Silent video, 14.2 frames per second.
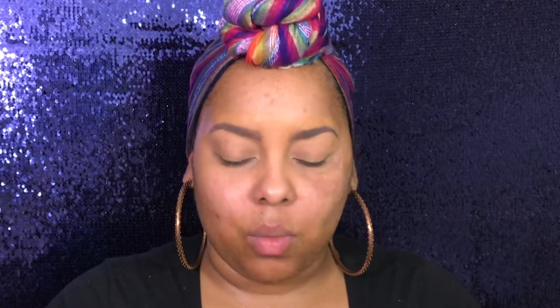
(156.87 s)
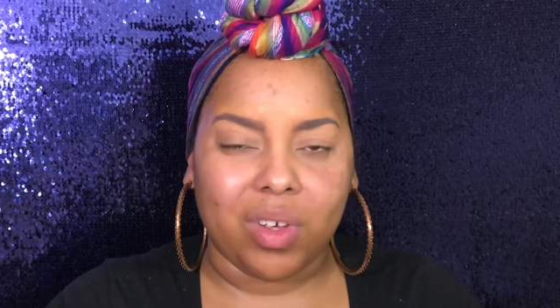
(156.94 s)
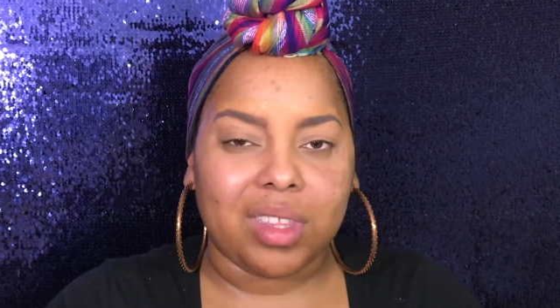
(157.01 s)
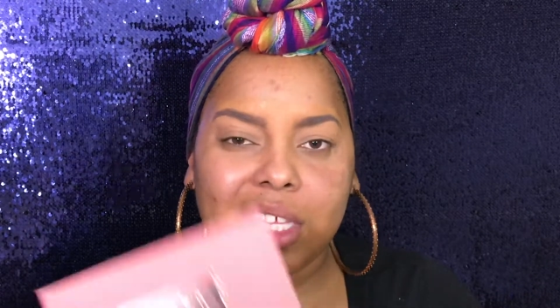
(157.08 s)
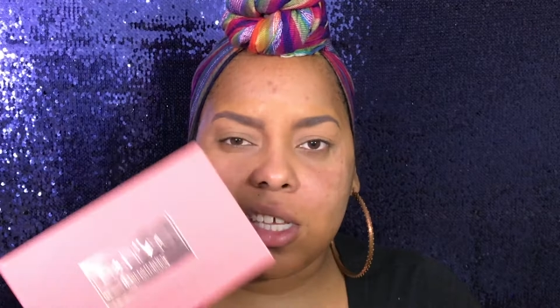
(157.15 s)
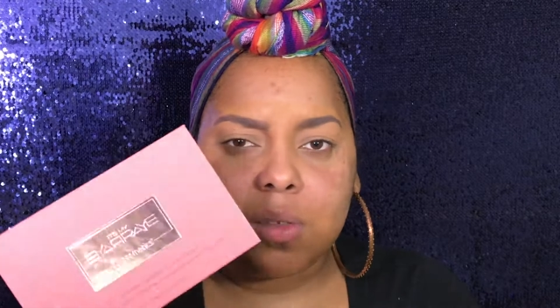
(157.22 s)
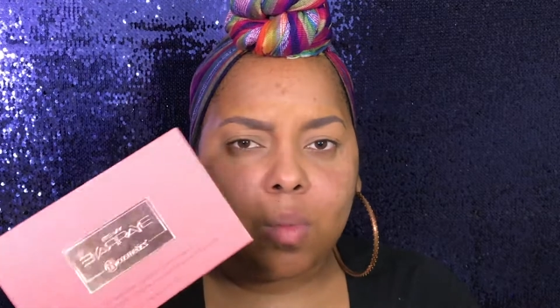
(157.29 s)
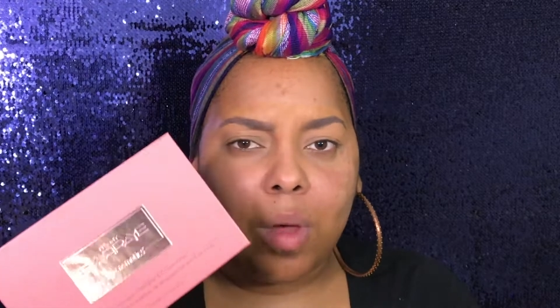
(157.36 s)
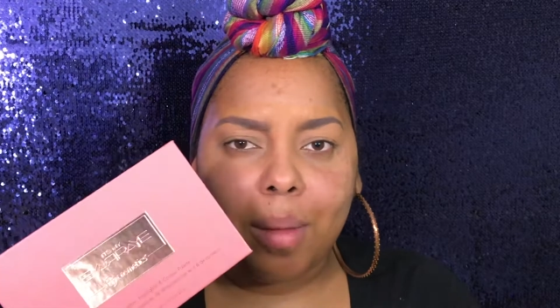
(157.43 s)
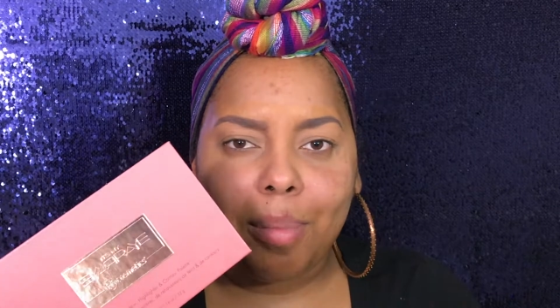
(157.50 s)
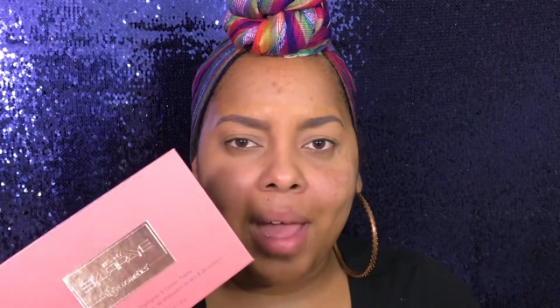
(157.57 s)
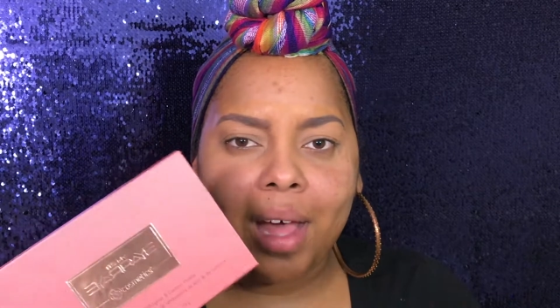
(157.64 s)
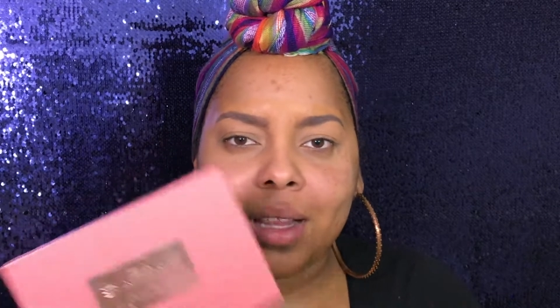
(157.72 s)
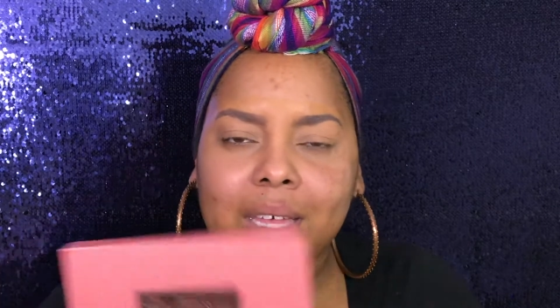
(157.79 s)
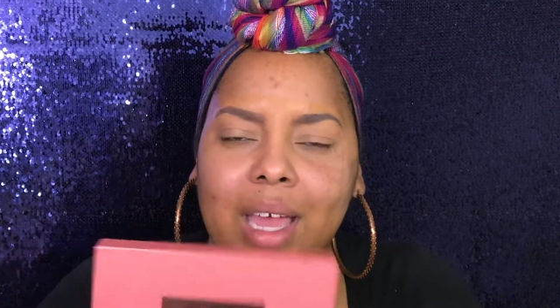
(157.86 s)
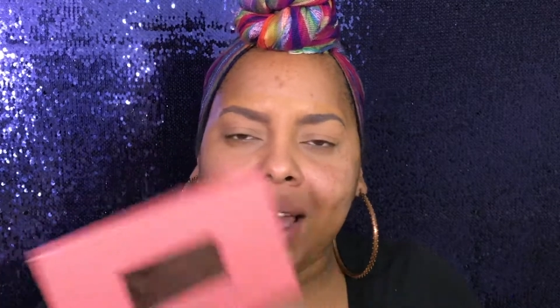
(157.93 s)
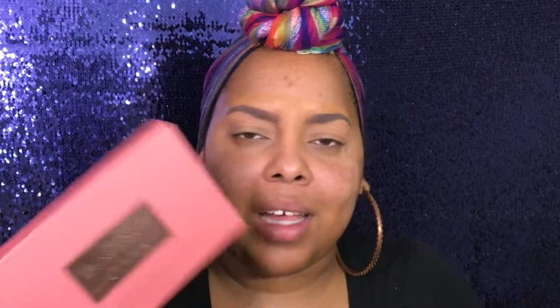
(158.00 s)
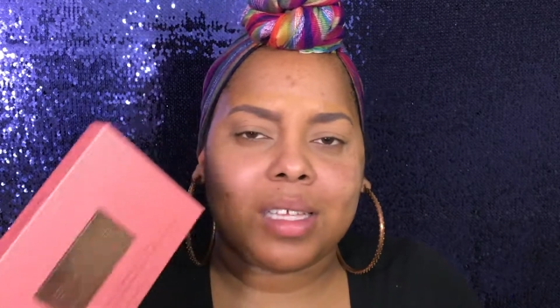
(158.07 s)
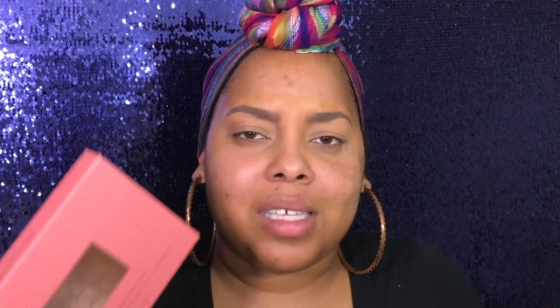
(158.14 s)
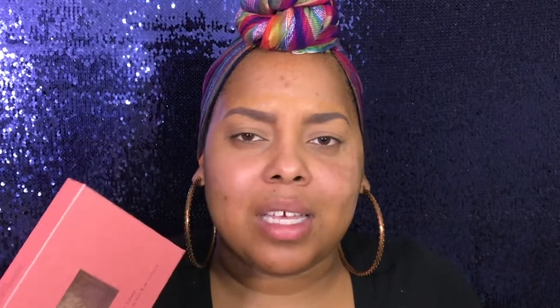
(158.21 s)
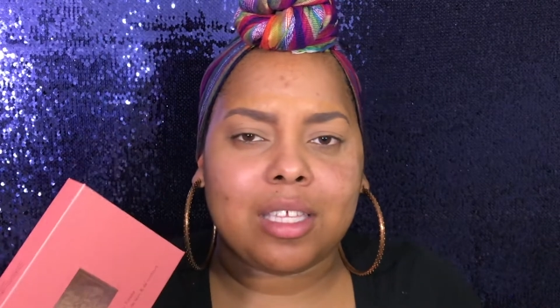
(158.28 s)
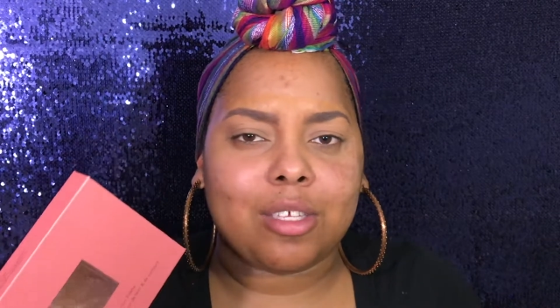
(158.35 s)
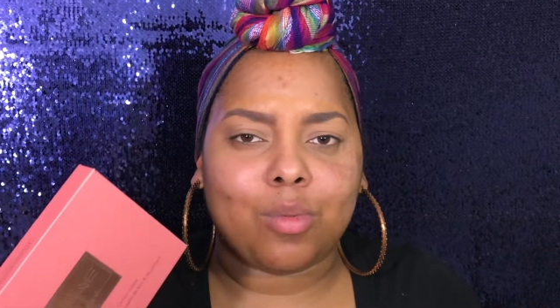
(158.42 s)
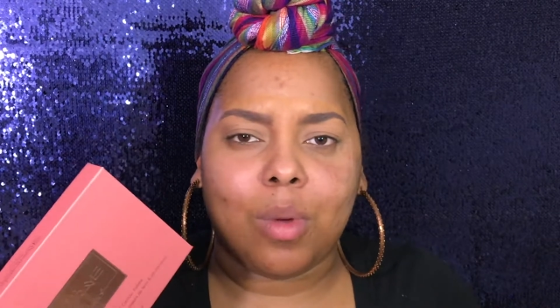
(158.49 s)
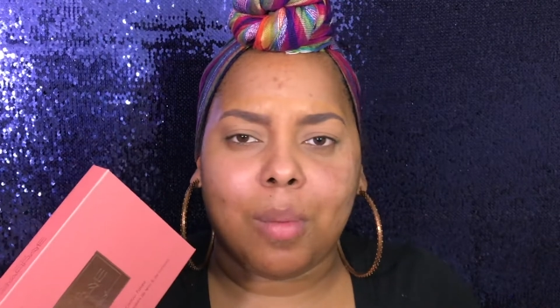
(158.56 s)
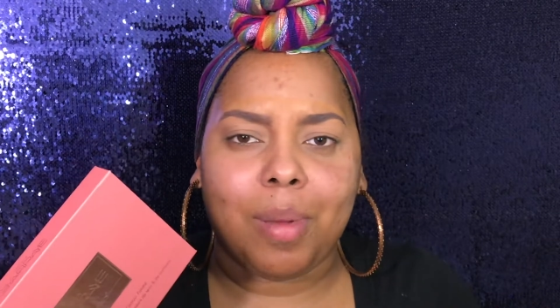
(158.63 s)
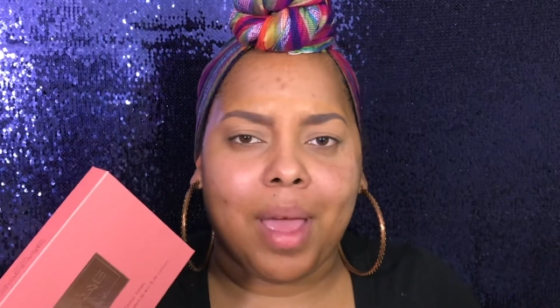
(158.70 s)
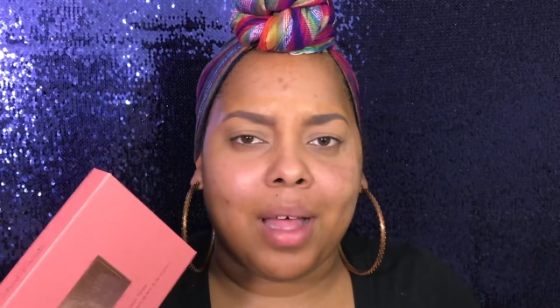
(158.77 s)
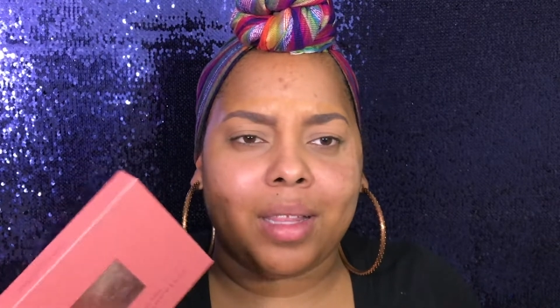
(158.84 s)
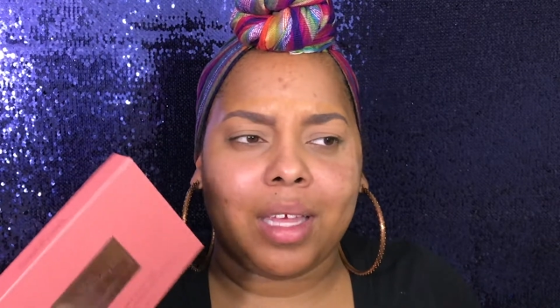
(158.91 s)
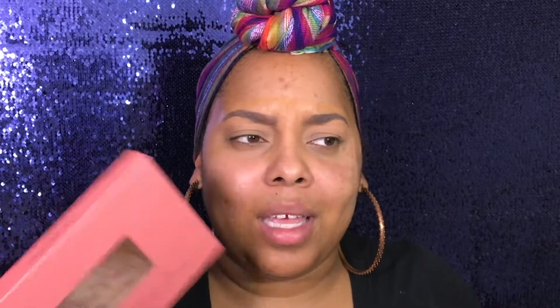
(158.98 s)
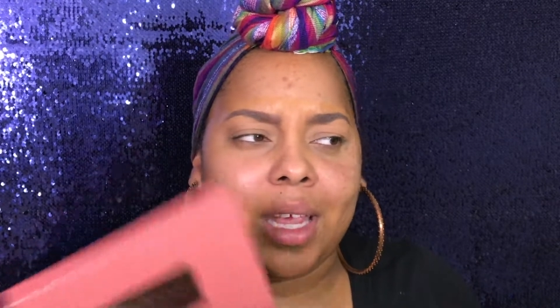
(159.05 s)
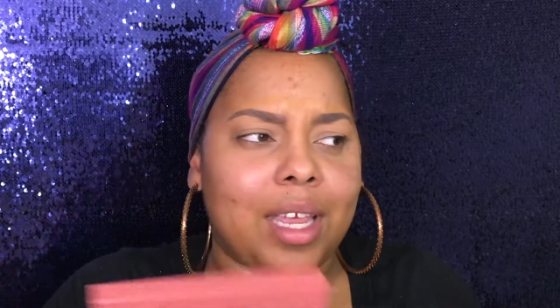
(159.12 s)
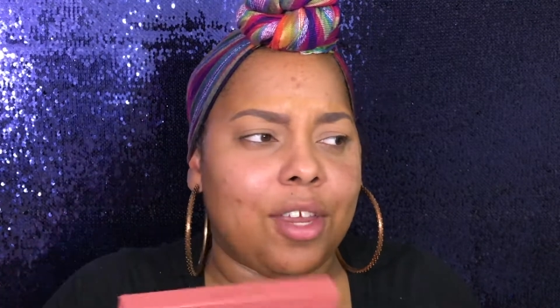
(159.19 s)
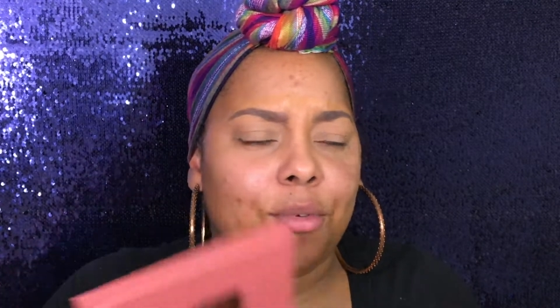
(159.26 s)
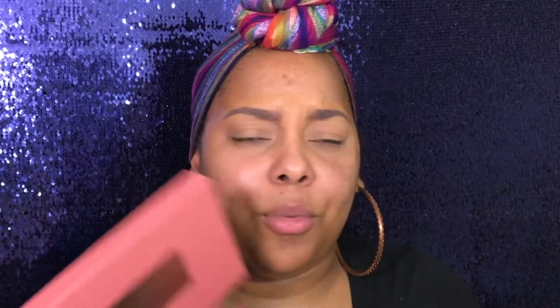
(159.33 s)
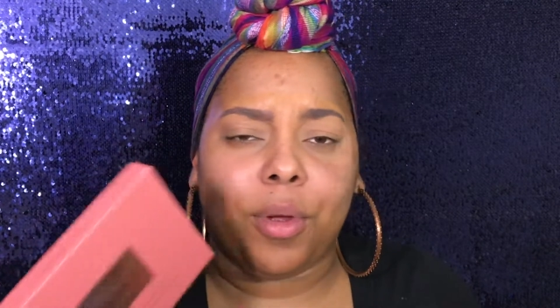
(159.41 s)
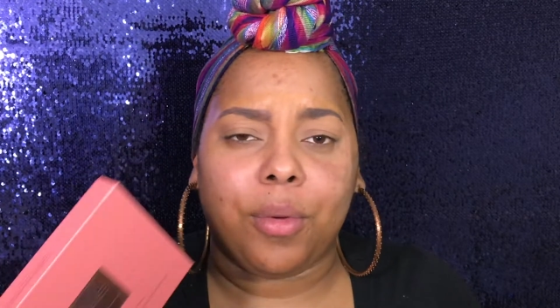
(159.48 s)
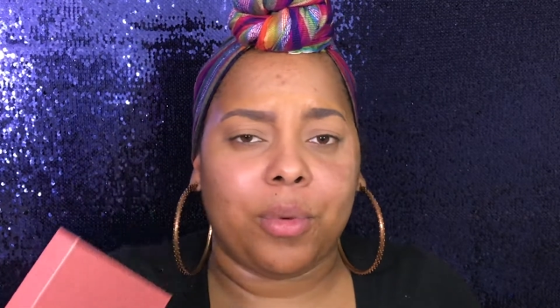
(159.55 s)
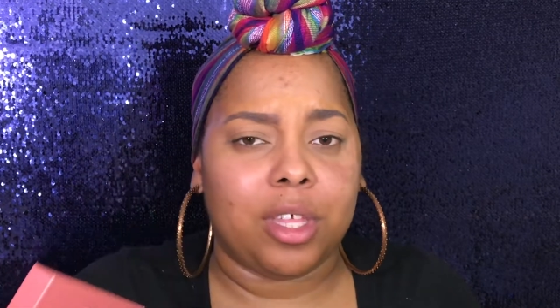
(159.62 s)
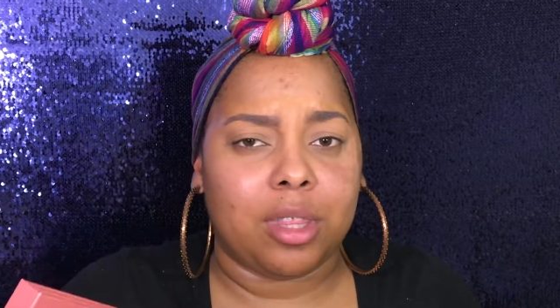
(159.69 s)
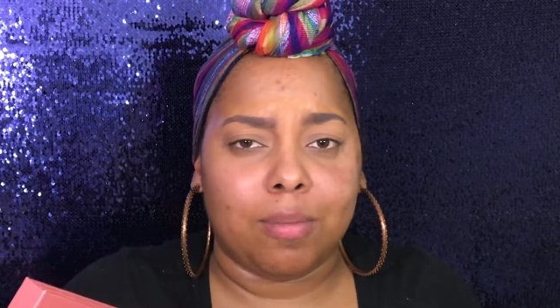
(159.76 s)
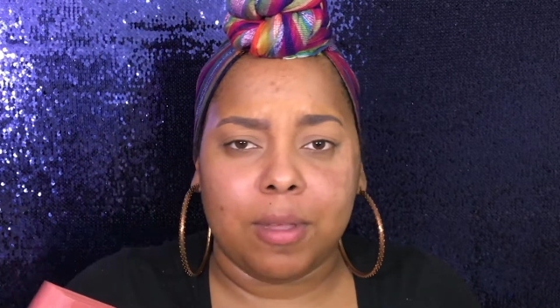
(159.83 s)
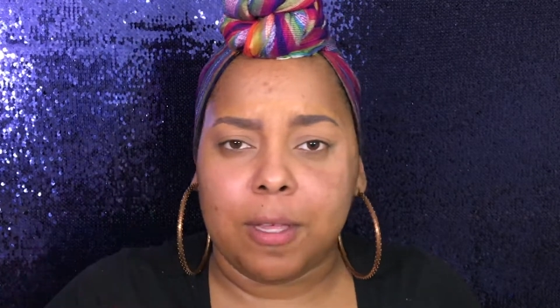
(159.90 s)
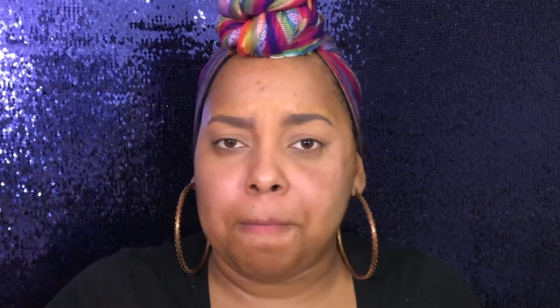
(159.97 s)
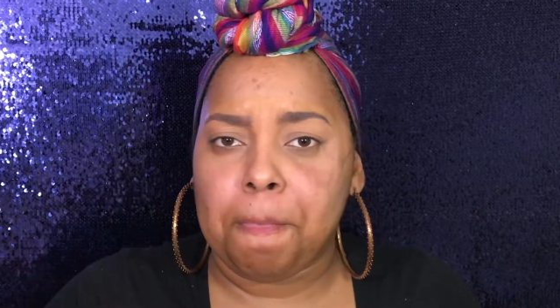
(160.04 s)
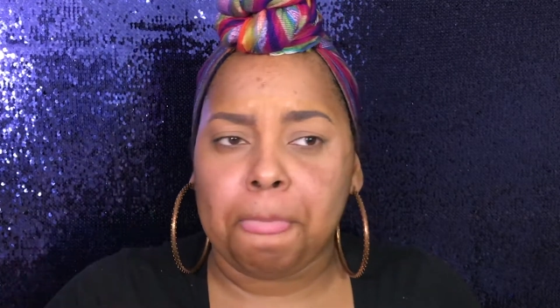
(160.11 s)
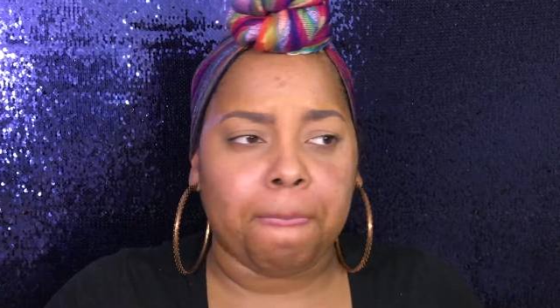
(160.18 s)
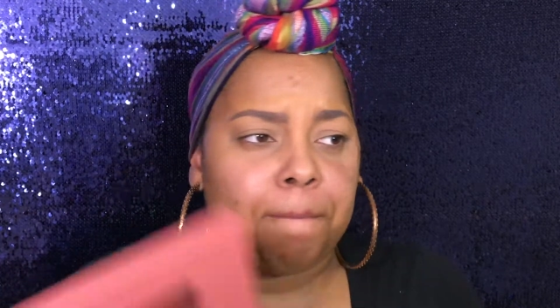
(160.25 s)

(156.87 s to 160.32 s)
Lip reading: With this one palette, I can take this one palette anywhere with me.